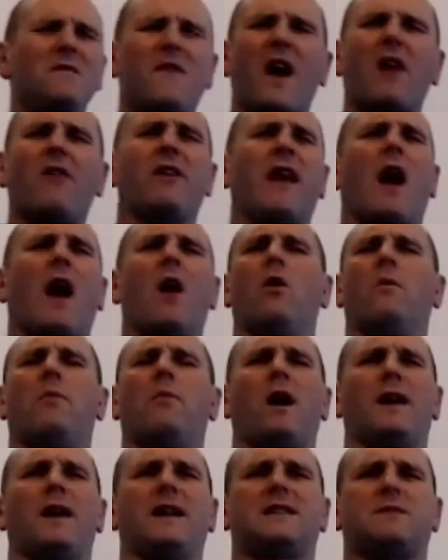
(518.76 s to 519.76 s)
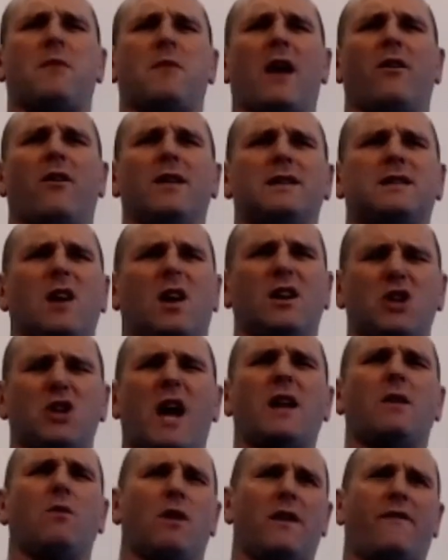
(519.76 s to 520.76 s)
very out of body experience. I
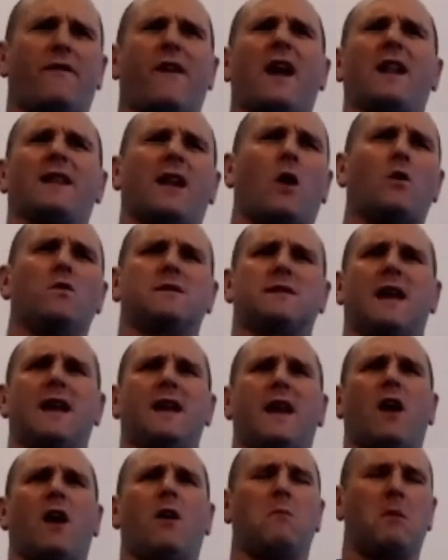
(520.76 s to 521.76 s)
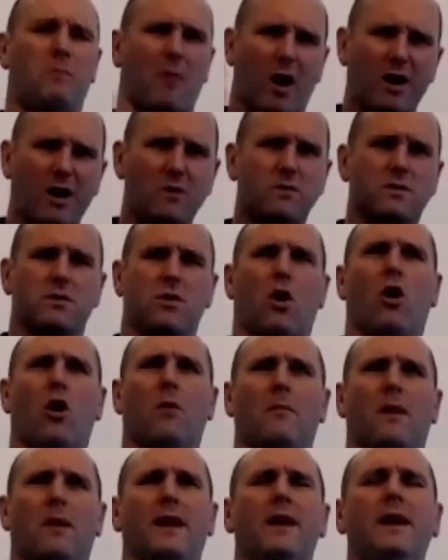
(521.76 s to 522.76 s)
genuinely felt that was it now. My body was
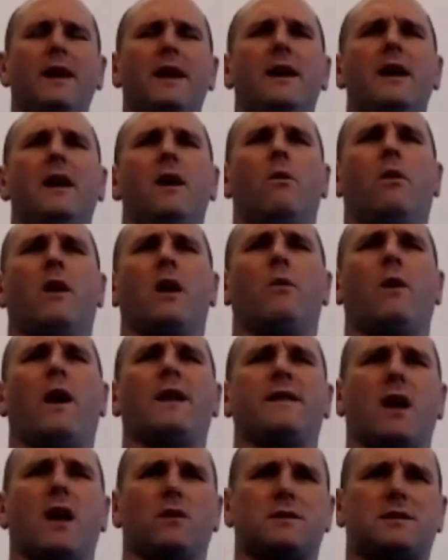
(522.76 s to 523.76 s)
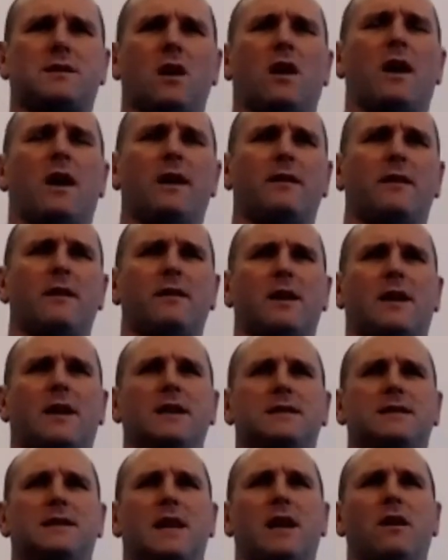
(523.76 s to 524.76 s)
numb, and when I went outside the
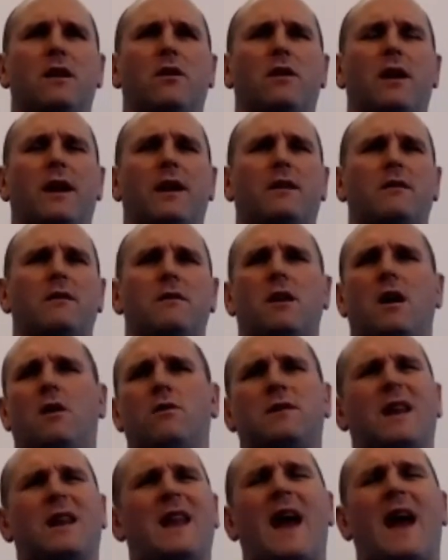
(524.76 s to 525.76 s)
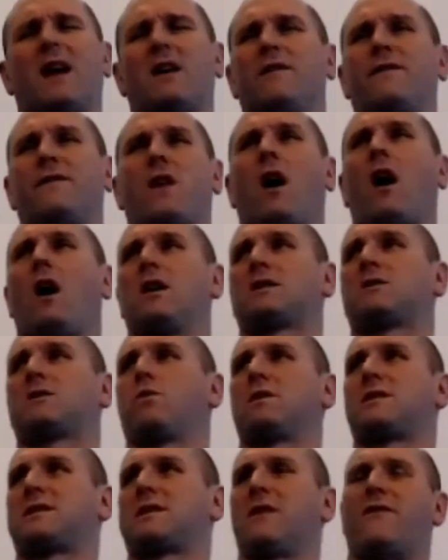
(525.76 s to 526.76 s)
casino, the negative thoughts
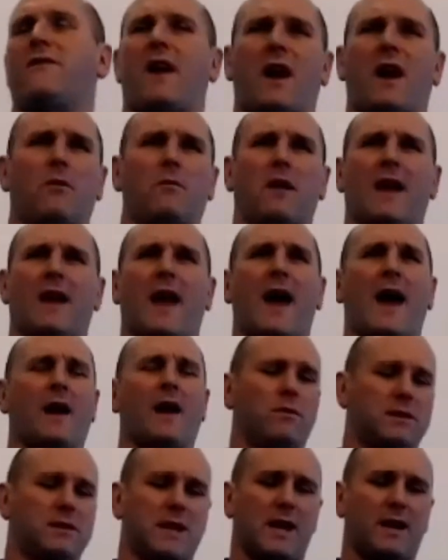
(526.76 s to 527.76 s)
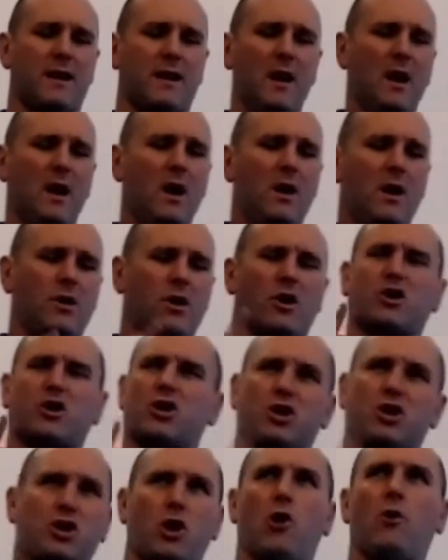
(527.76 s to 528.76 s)
were severe in my head. It was like, you're
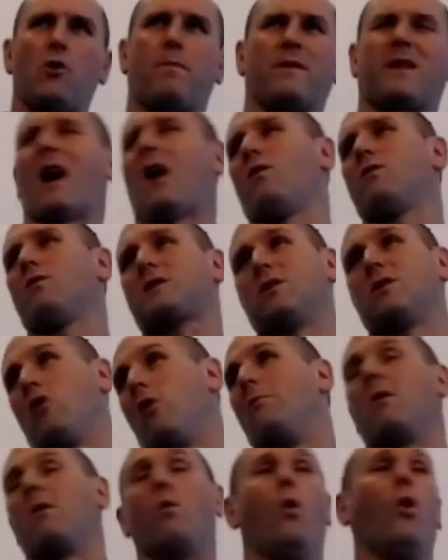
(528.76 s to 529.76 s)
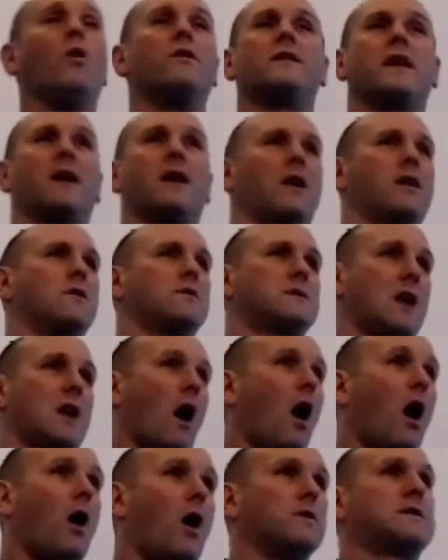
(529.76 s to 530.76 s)
stupid. That was the number one thing I used to
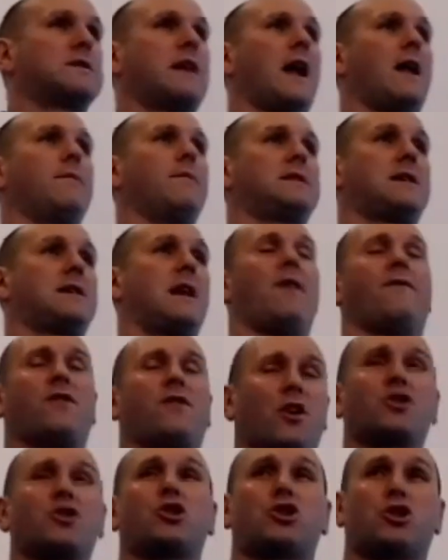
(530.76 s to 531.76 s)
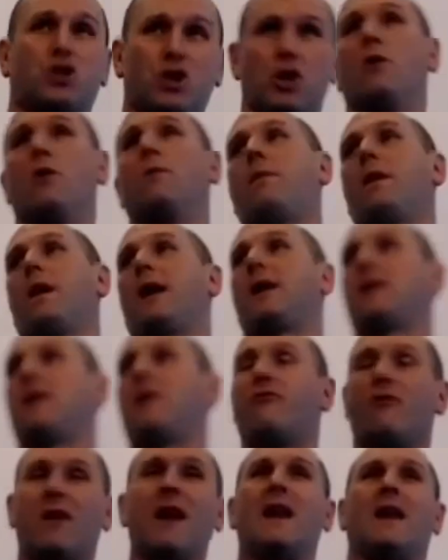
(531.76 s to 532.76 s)
always tell myself, you're stupid,
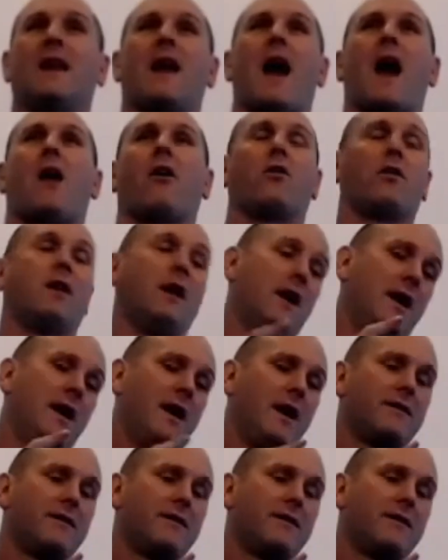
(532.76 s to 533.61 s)
you really are. And